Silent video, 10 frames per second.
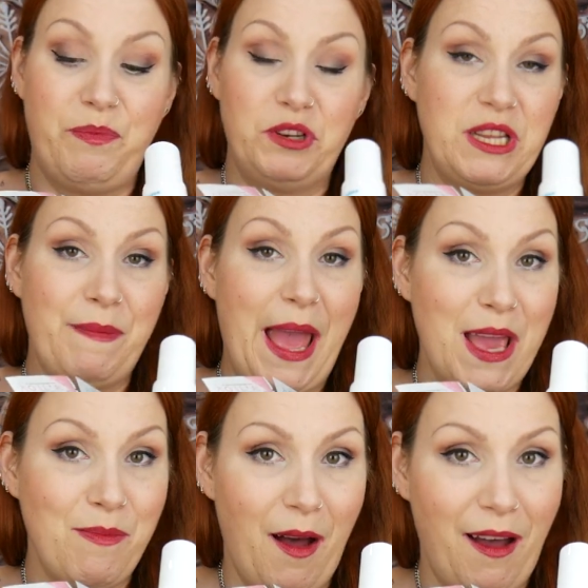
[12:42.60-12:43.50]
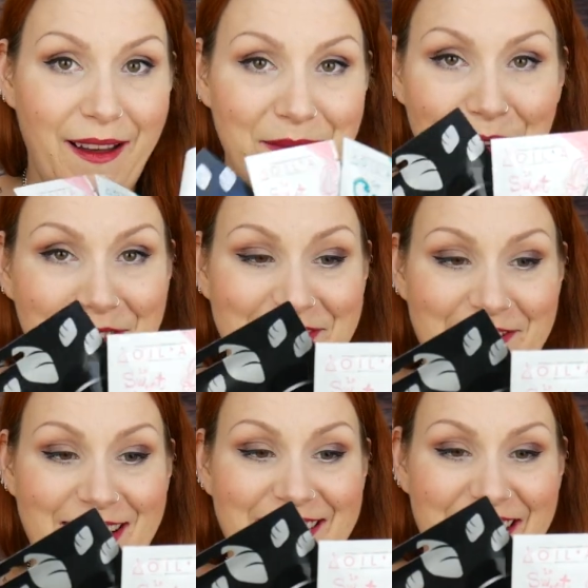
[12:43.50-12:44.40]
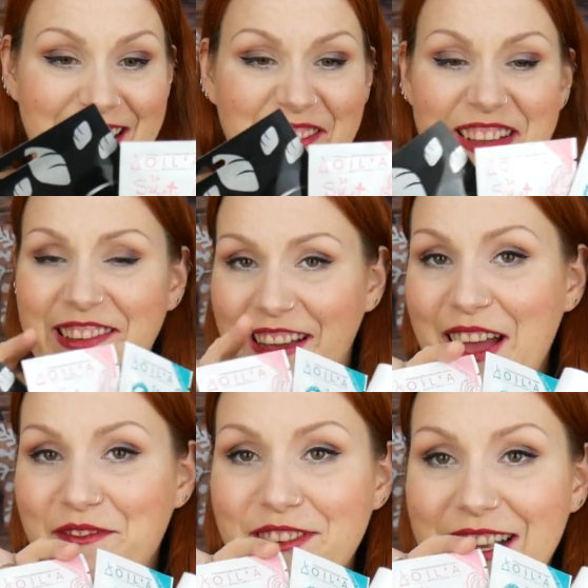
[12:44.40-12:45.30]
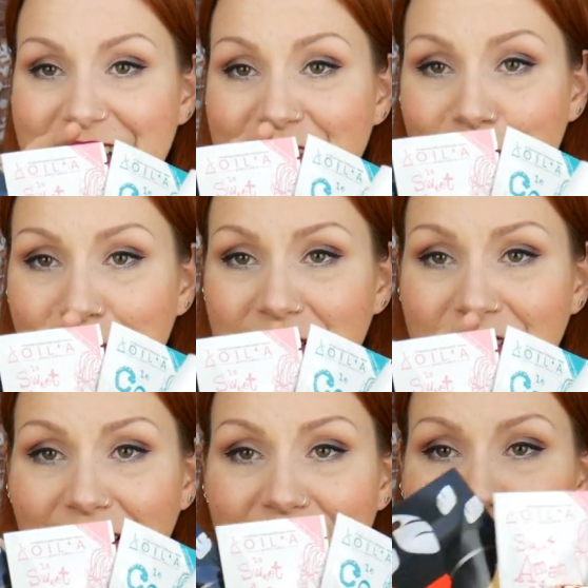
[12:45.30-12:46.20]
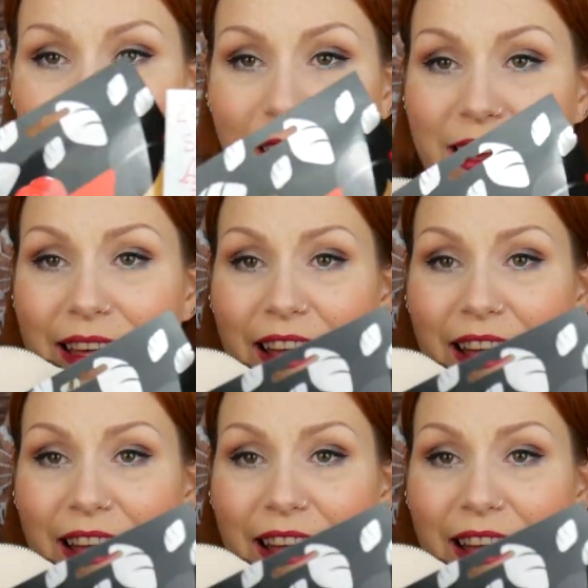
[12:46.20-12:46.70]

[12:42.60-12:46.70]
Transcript: body paper moisturizer, which I am really super excited to try